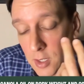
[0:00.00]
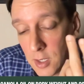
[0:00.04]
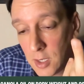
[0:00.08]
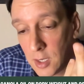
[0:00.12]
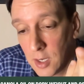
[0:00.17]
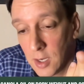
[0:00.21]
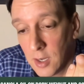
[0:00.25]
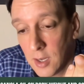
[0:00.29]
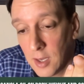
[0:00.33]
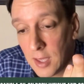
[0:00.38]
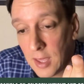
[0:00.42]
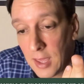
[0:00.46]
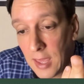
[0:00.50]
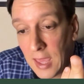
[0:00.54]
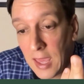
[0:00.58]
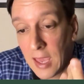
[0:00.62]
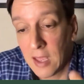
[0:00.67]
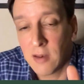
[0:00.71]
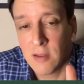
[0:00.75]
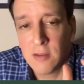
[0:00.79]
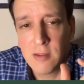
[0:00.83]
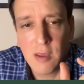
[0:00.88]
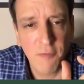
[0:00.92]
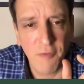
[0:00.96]

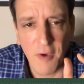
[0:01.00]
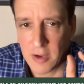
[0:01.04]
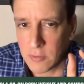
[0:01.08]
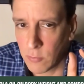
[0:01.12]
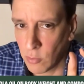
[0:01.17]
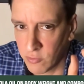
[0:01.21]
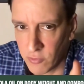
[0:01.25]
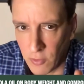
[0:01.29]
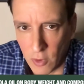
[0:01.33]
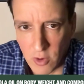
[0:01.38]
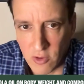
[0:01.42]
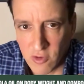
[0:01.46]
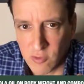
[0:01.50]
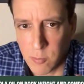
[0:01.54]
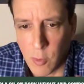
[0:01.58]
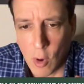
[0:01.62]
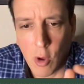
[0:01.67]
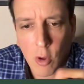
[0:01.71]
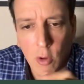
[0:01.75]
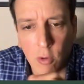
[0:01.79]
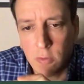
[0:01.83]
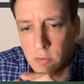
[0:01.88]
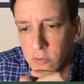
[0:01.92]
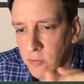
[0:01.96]
And the effect was very
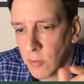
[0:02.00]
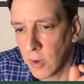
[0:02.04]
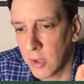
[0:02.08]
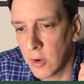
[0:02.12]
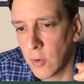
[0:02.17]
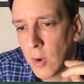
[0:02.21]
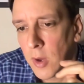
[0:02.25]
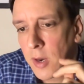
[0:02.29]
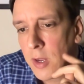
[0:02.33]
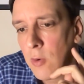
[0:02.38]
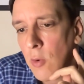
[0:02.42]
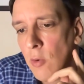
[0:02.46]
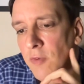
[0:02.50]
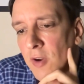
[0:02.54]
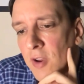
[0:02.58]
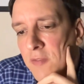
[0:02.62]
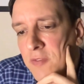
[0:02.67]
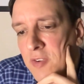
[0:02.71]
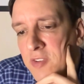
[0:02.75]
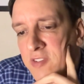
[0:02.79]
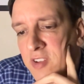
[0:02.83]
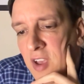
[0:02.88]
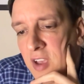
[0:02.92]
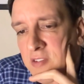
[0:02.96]
small, so I don't want to
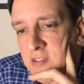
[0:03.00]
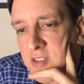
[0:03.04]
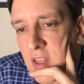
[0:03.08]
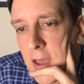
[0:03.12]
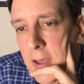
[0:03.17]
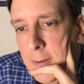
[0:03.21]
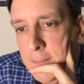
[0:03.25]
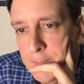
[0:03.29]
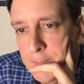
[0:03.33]
overemphasize